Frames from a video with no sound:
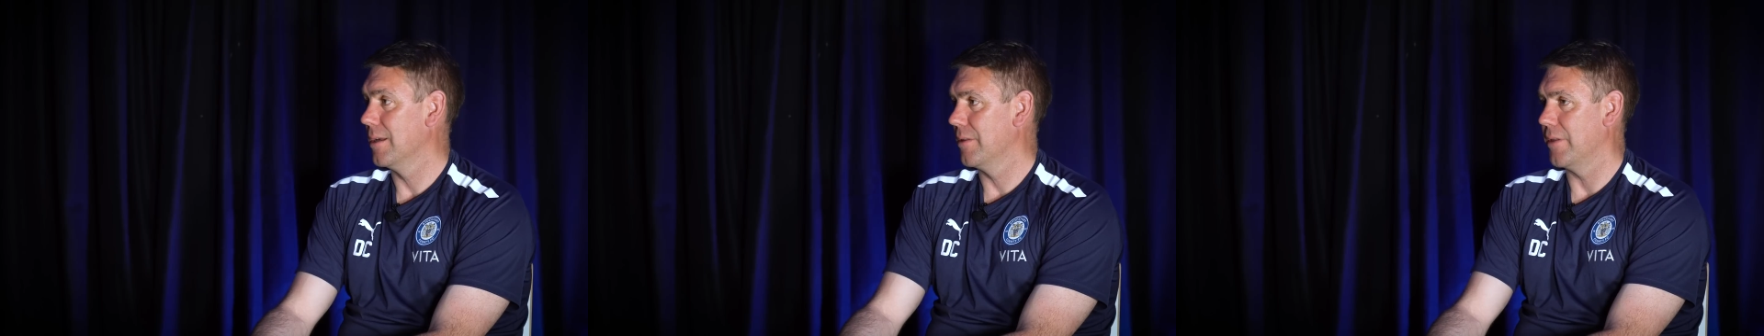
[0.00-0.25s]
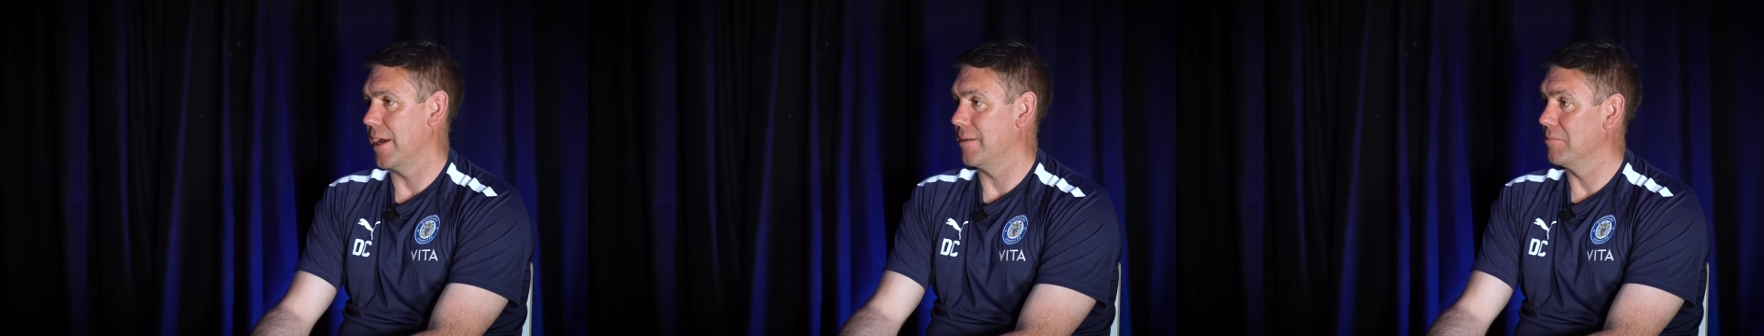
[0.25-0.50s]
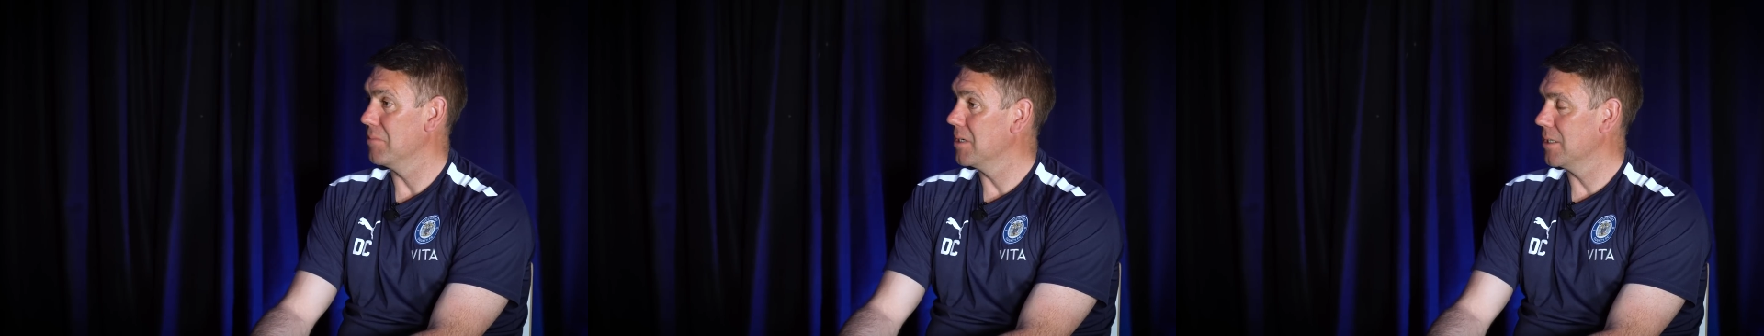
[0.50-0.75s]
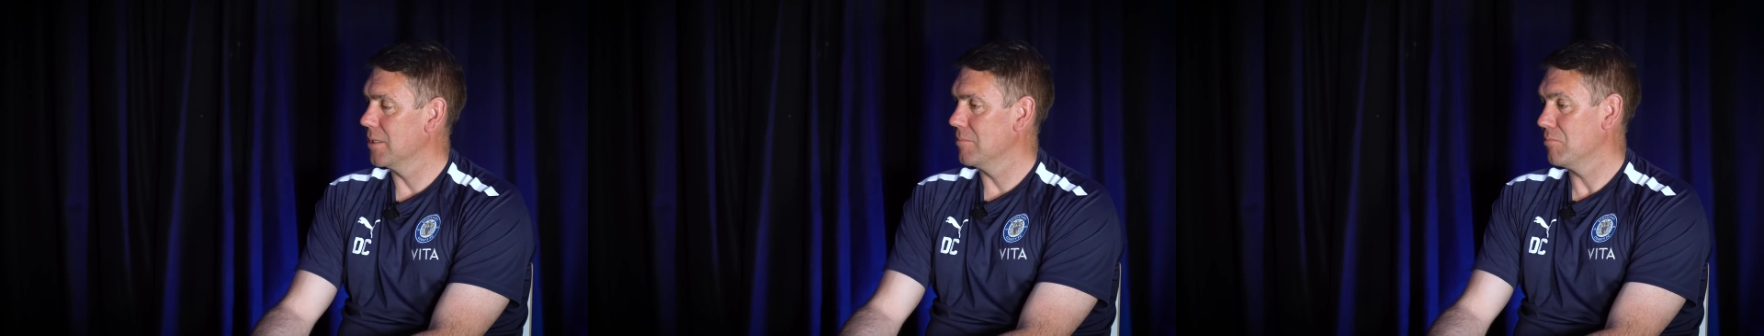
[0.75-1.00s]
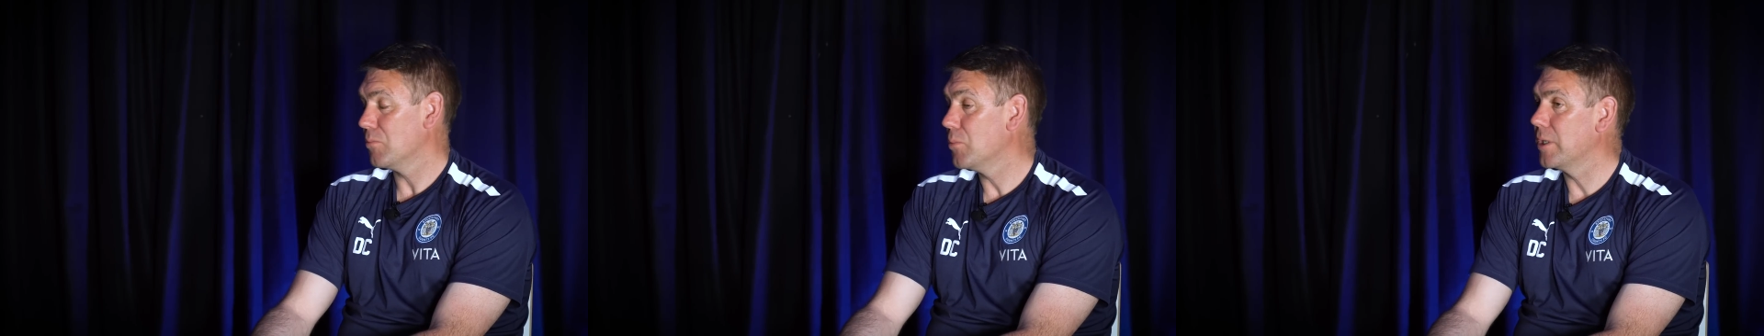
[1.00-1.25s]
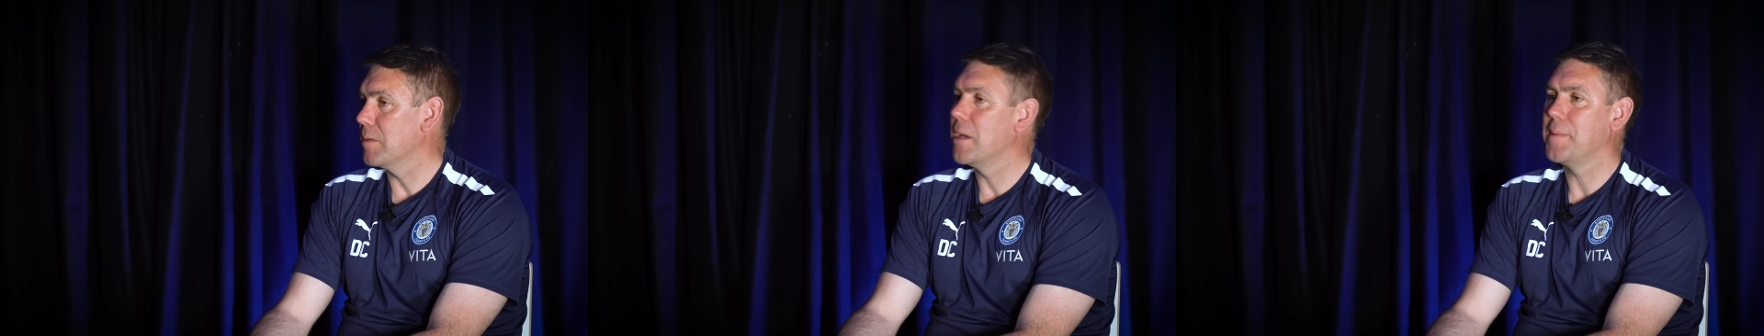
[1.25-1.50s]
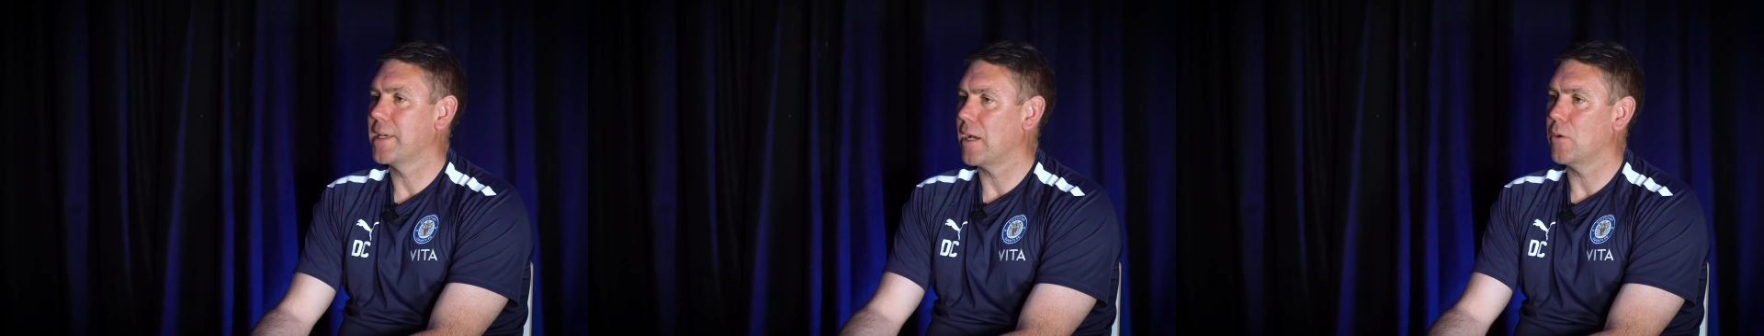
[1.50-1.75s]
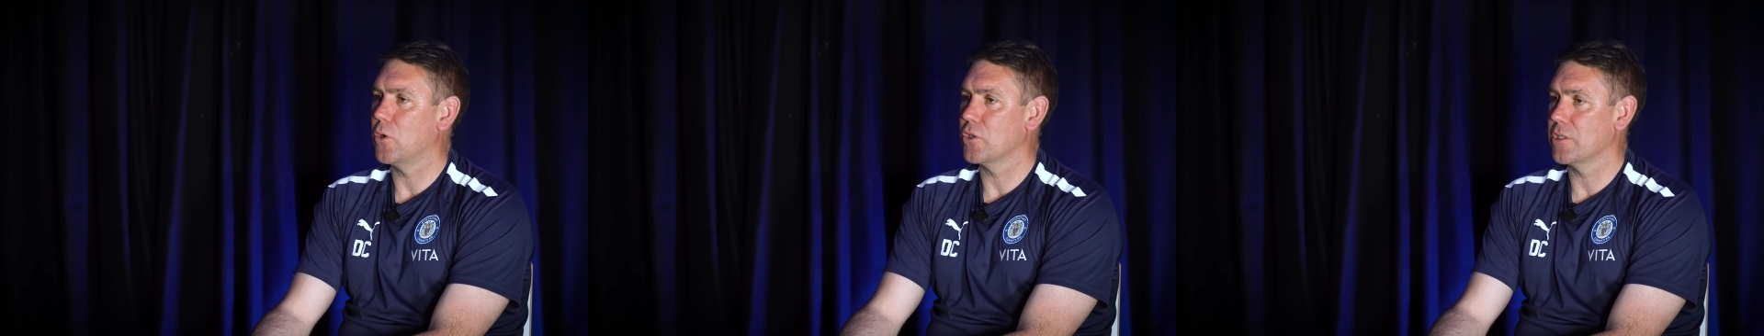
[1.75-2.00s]
then we can maybe
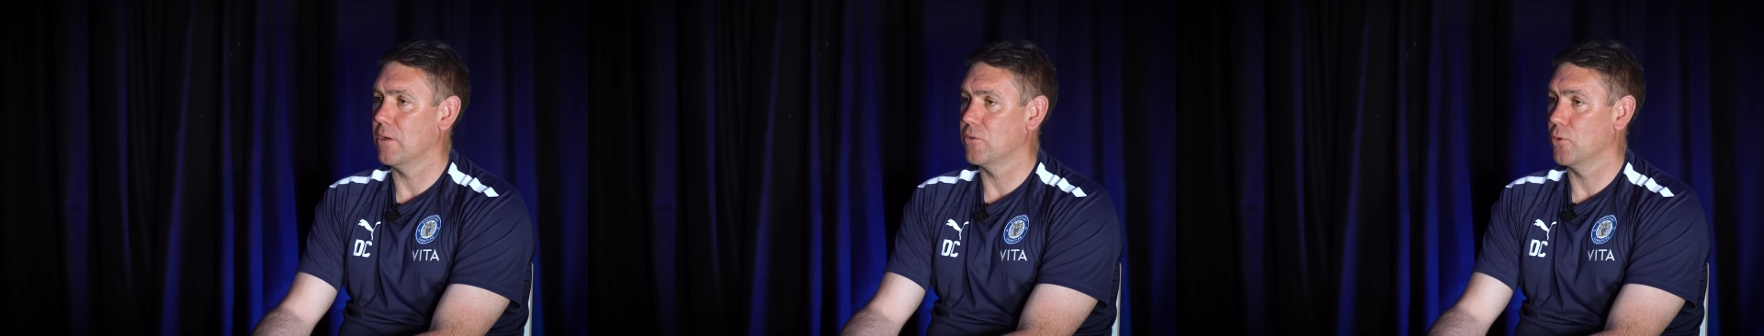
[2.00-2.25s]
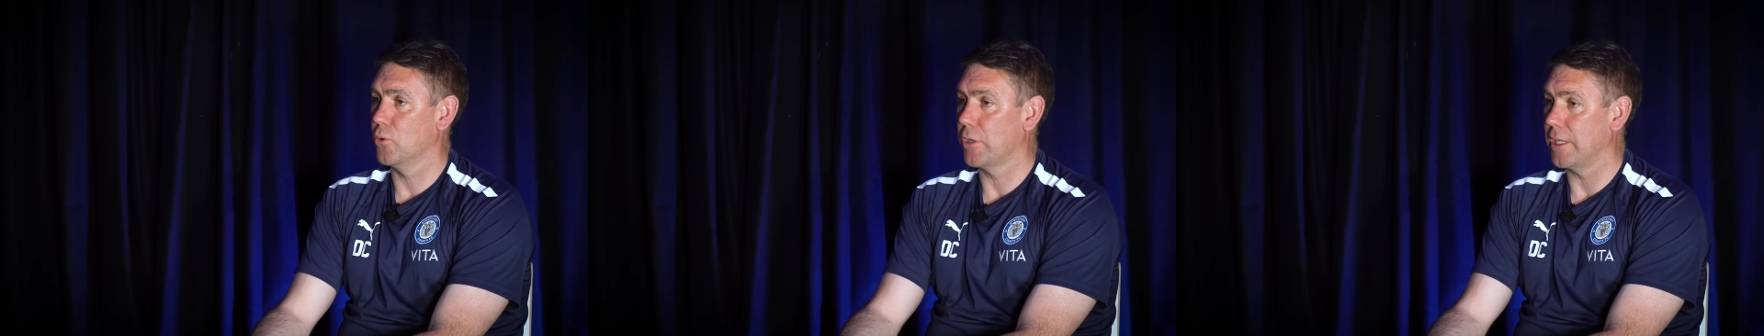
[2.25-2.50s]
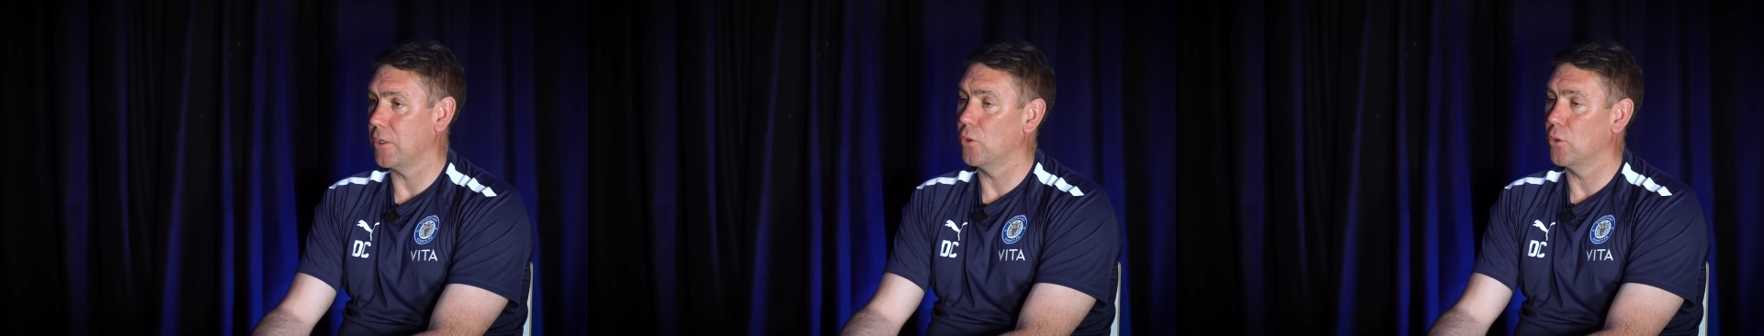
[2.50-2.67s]
count ourselves unlucky,